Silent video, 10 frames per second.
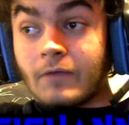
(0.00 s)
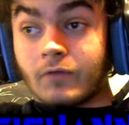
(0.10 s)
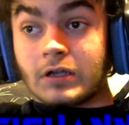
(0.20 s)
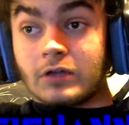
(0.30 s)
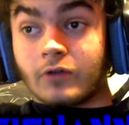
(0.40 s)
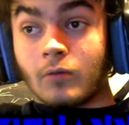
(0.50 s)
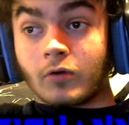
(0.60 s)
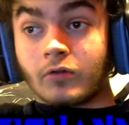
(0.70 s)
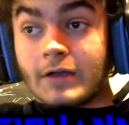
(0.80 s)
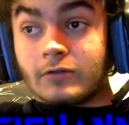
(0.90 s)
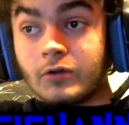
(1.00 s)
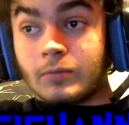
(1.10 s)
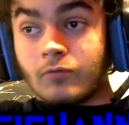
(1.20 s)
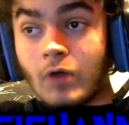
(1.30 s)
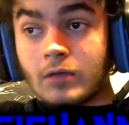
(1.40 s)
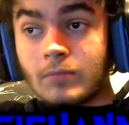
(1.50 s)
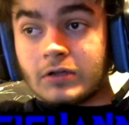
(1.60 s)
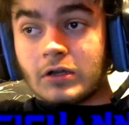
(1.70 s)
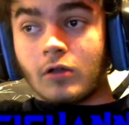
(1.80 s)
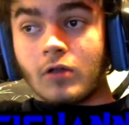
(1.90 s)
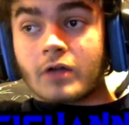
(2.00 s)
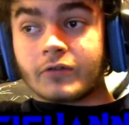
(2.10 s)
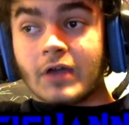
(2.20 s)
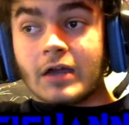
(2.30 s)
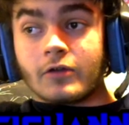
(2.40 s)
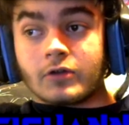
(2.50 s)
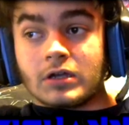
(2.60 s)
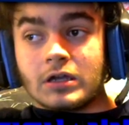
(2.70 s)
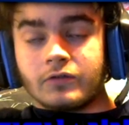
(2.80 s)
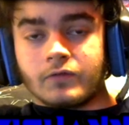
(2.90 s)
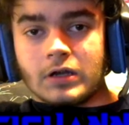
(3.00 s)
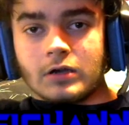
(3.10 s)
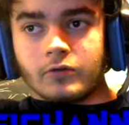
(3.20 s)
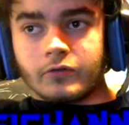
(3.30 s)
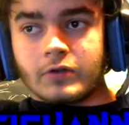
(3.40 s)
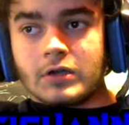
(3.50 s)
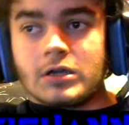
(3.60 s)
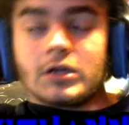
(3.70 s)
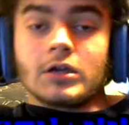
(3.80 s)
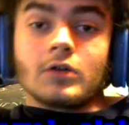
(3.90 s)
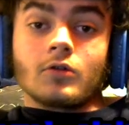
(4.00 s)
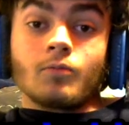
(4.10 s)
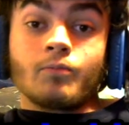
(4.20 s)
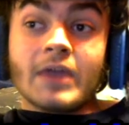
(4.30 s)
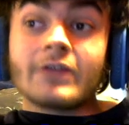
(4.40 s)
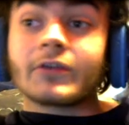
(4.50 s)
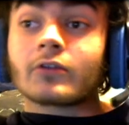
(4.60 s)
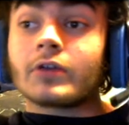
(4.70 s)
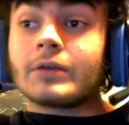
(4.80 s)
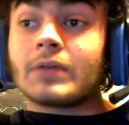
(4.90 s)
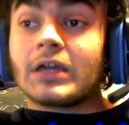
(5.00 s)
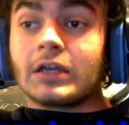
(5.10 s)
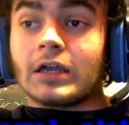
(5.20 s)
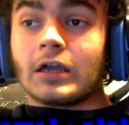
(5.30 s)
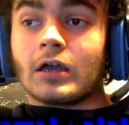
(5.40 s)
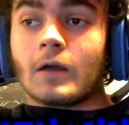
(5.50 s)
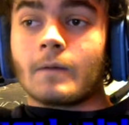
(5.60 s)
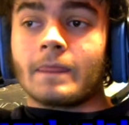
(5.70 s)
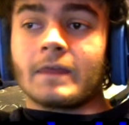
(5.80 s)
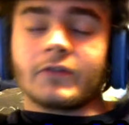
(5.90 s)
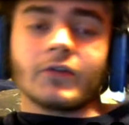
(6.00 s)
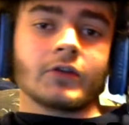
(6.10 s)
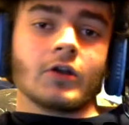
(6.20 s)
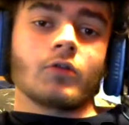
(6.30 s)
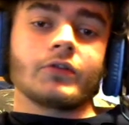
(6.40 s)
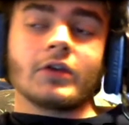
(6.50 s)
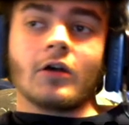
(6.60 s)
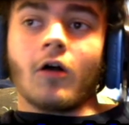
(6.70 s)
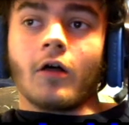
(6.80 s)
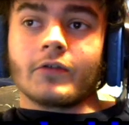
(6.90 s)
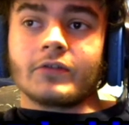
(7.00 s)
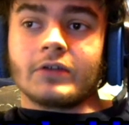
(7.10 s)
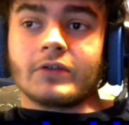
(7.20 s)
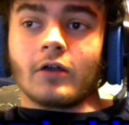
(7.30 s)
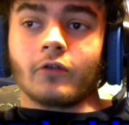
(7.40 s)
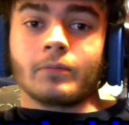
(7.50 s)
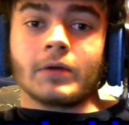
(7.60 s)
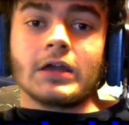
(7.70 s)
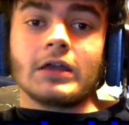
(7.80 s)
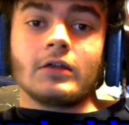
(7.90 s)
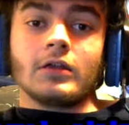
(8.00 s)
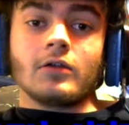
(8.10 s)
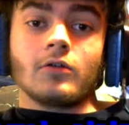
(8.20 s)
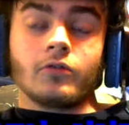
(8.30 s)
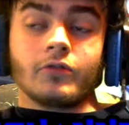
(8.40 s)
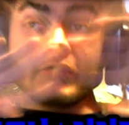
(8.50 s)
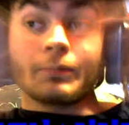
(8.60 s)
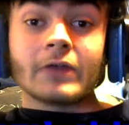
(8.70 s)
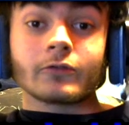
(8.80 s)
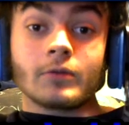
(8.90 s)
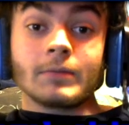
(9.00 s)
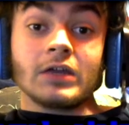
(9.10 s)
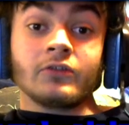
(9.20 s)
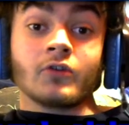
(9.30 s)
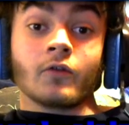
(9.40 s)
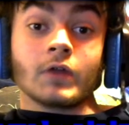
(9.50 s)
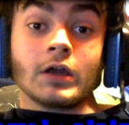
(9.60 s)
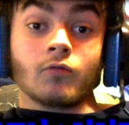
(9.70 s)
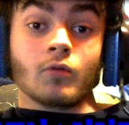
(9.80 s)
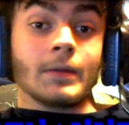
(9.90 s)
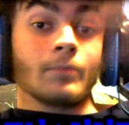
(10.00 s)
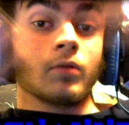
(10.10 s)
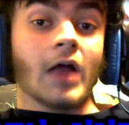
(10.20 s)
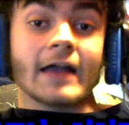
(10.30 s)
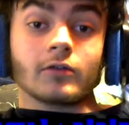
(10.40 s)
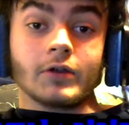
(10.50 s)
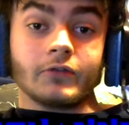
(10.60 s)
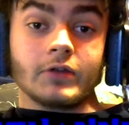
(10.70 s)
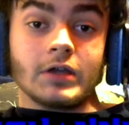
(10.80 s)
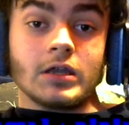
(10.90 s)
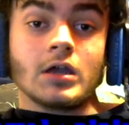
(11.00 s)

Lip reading: kids are more likely to be recommended alongside other kids' videos. Basically meaning, this doesn't go into all the details, but this basically means your video will be blacklisted.